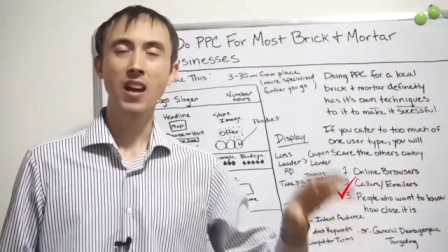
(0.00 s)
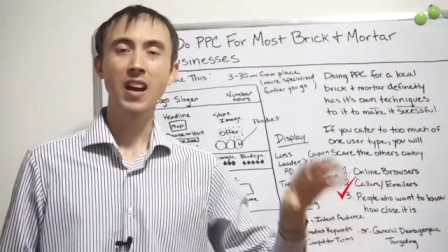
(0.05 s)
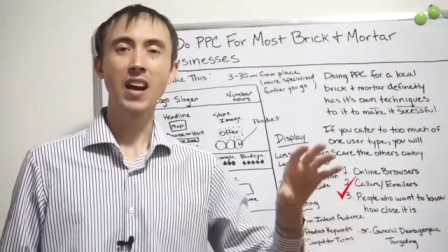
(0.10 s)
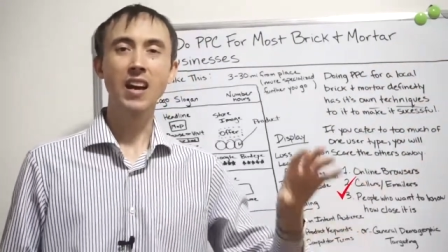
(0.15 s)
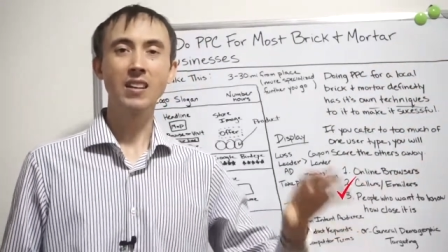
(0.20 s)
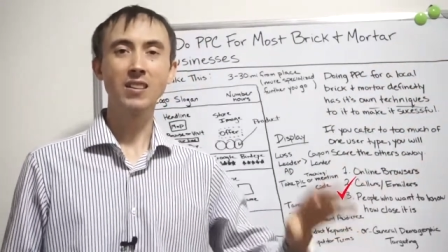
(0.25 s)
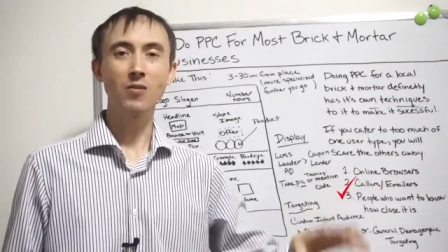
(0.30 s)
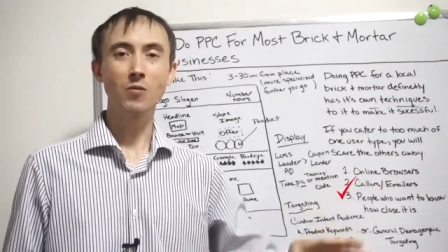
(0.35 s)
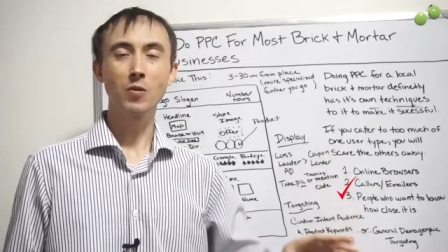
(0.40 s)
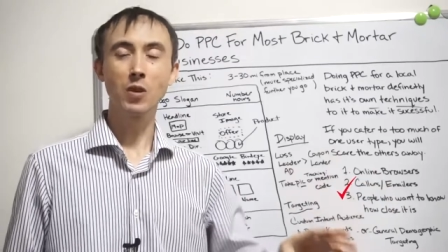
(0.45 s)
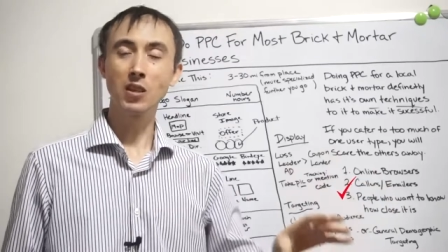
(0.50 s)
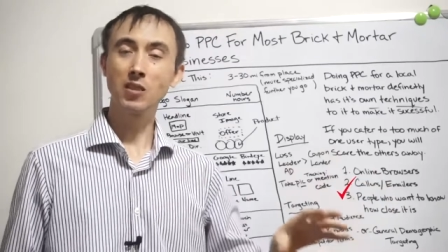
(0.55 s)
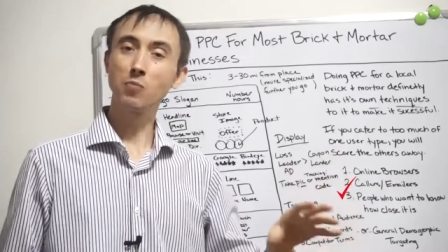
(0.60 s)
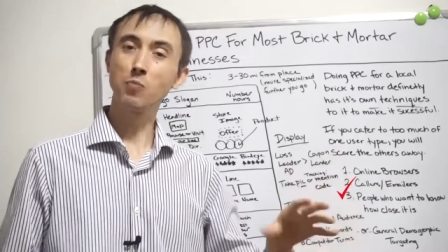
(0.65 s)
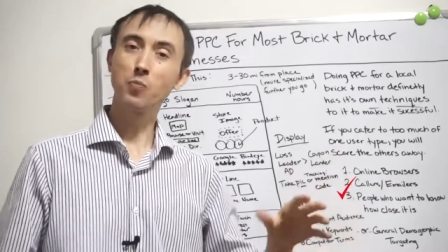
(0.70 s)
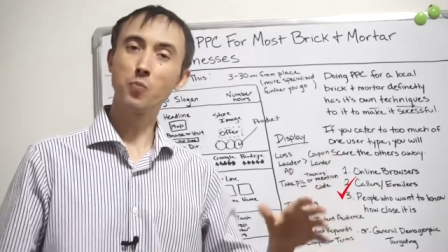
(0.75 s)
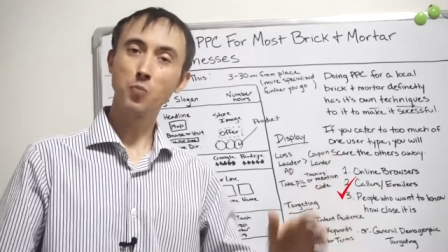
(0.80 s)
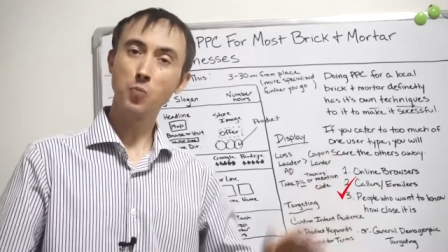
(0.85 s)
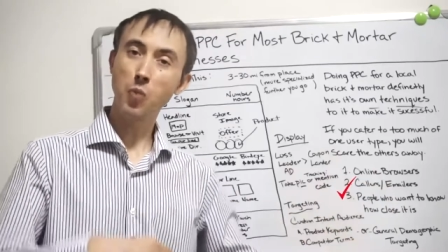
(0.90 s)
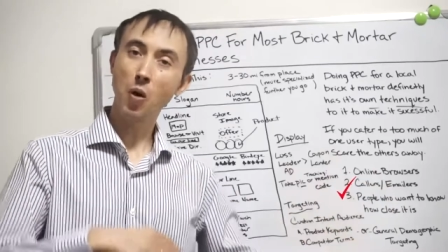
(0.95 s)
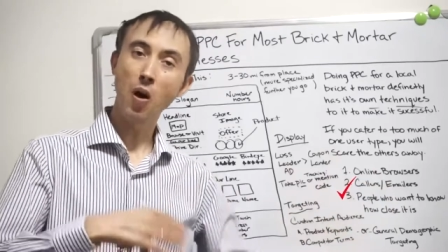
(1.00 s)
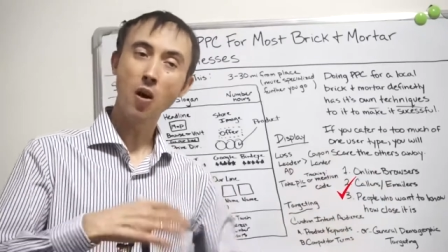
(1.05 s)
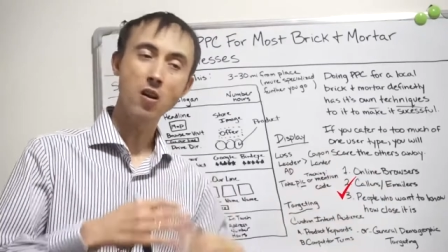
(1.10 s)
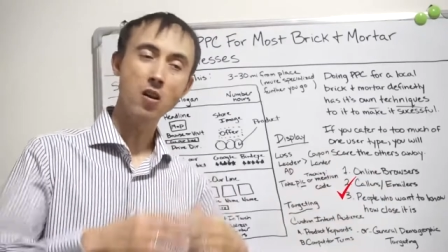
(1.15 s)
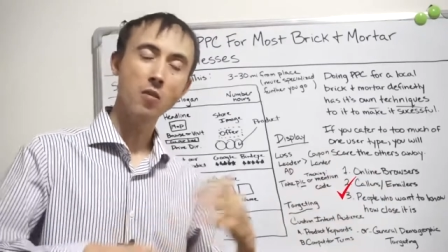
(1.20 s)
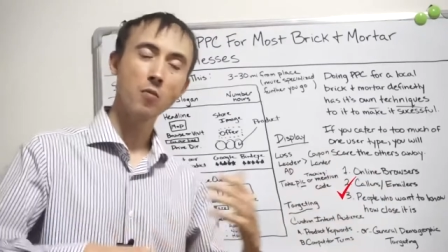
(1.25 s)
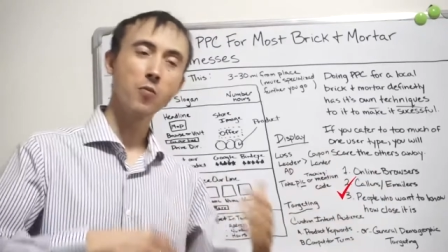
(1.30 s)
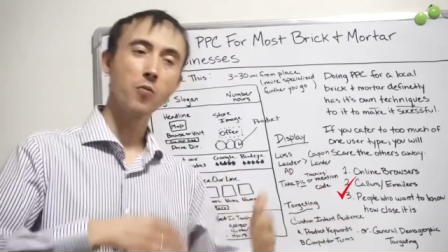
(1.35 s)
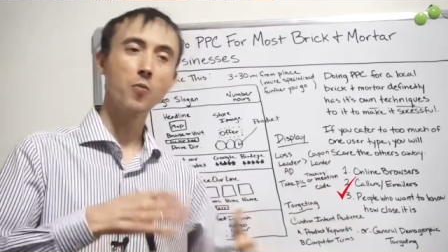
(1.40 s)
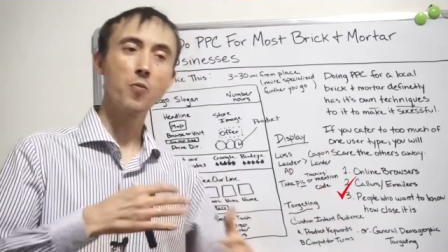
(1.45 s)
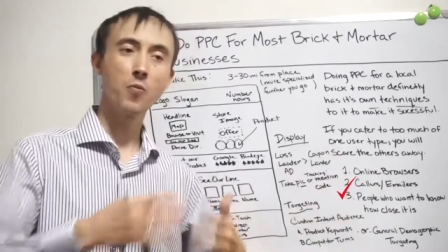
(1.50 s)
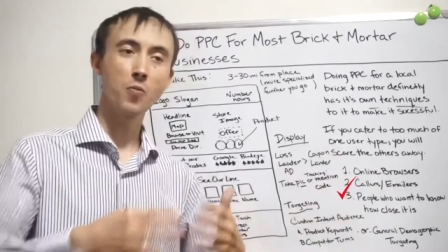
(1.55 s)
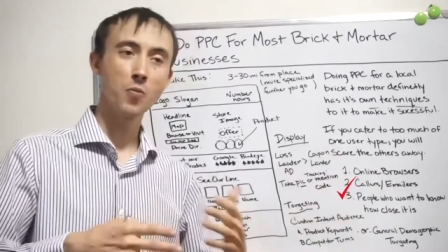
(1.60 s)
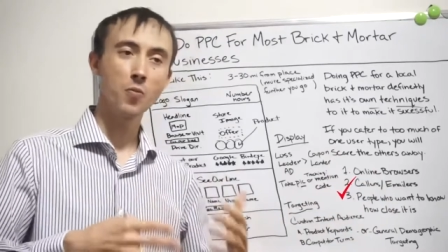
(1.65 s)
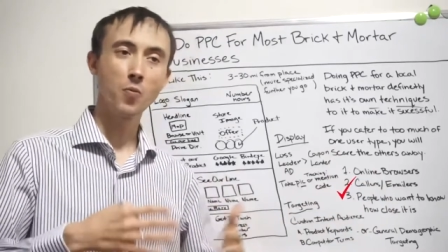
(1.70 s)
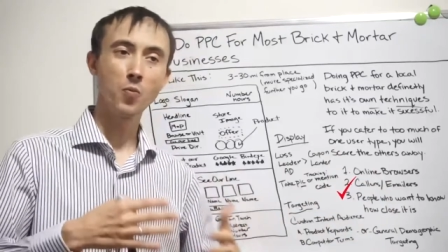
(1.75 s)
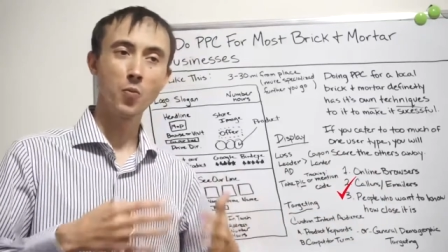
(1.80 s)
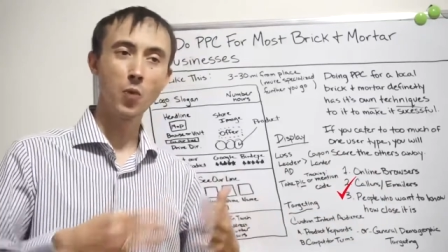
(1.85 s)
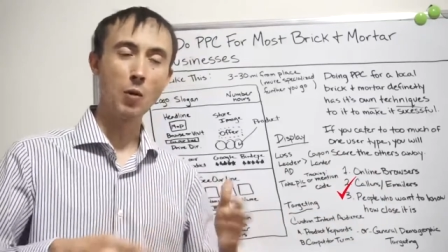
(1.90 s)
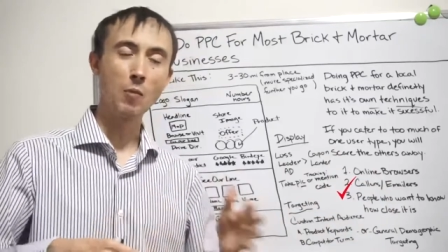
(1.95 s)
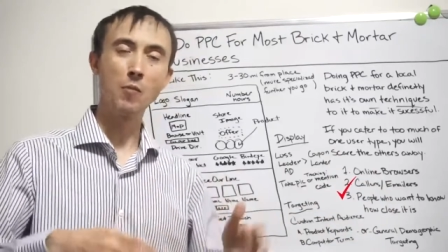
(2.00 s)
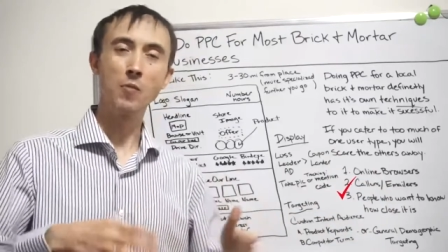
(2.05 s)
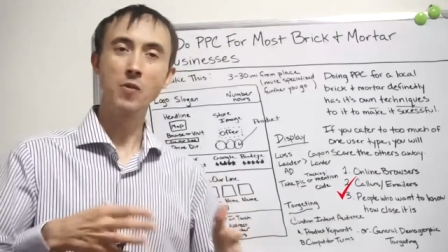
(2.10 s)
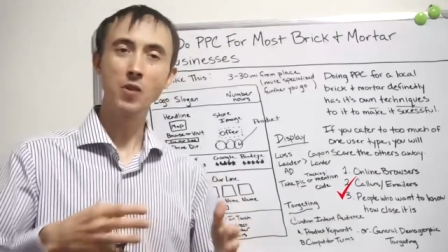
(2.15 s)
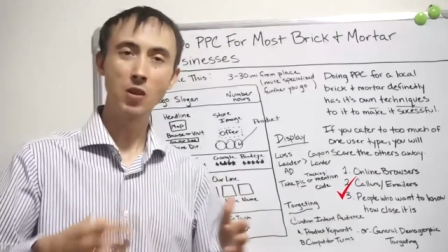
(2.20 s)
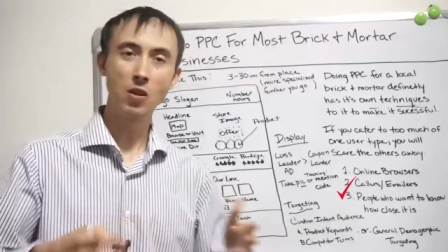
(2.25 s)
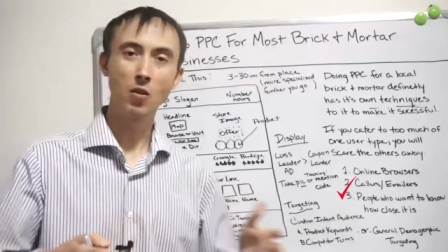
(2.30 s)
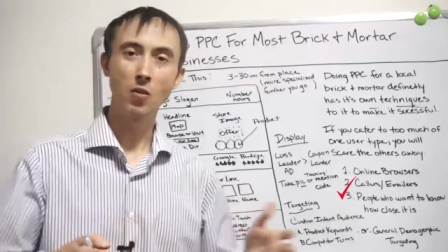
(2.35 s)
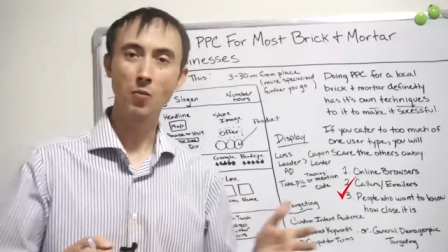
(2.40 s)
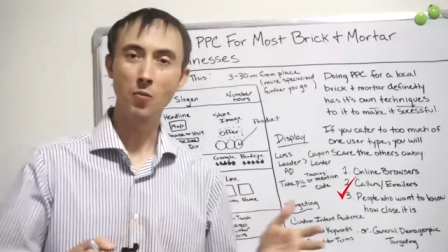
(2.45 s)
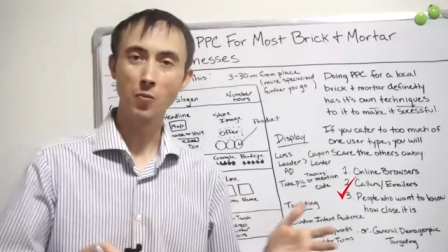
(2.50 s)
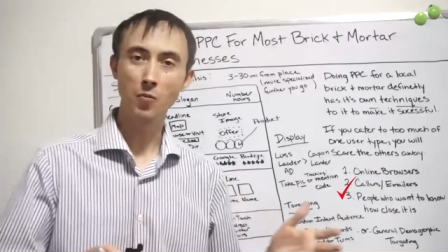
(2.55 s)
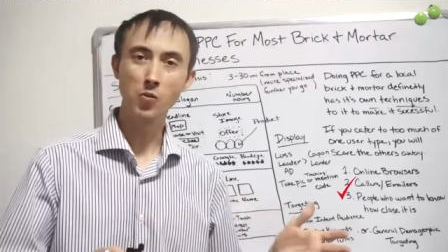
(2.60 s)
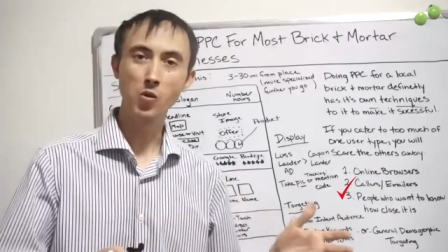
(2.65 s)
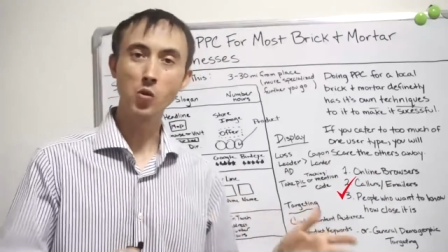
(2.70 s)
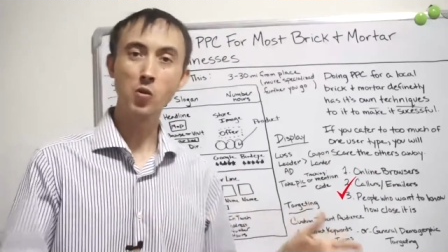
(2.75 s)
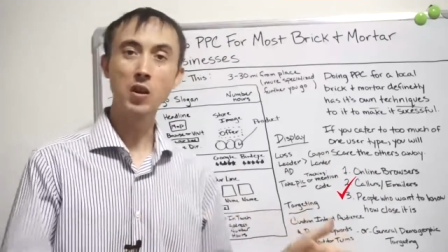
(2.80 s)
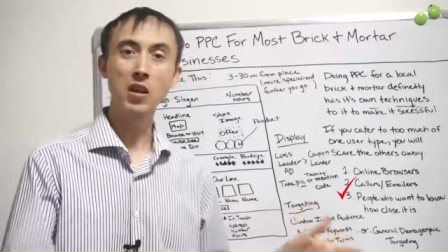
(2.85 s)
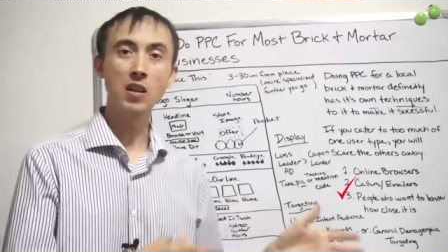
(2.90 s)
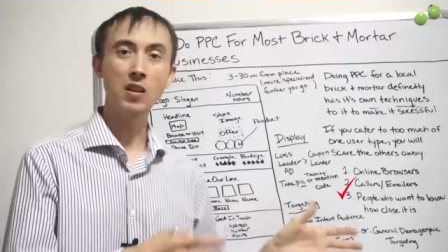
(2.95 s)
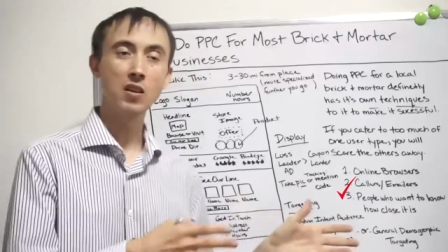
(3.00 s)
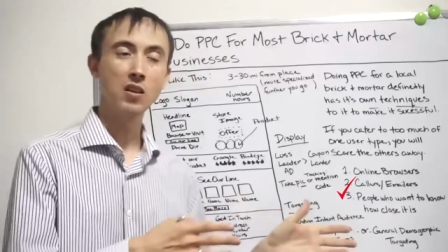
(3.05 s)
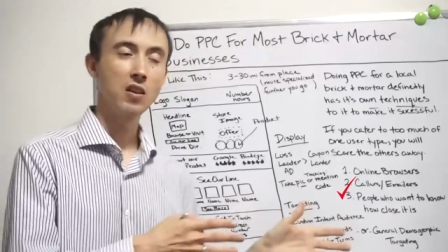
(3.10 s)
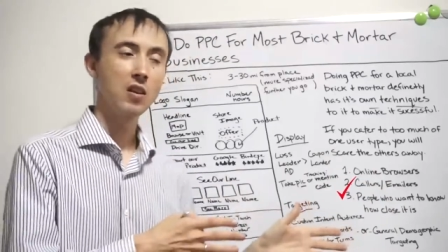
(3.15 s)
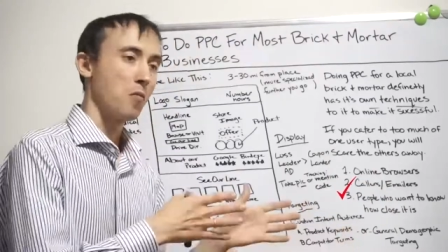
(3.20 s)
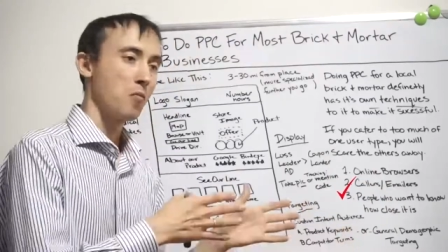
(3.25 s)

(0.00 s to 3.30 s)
And because part of what, you know, doing